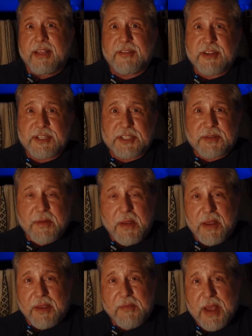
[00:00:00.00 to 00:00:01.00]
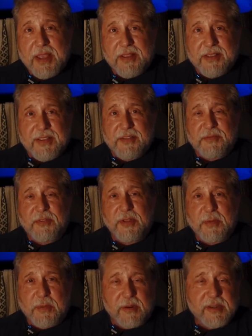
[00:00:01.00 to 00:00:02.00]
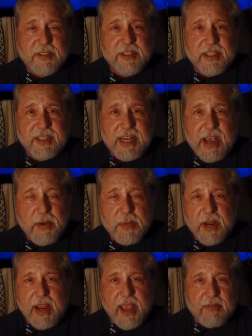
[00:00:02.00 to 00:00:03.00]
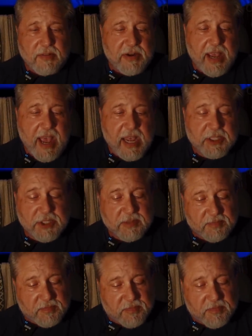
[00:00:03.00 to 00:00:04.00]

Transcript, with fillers: it's just, am I full of poison and now I'm going to have a reaction?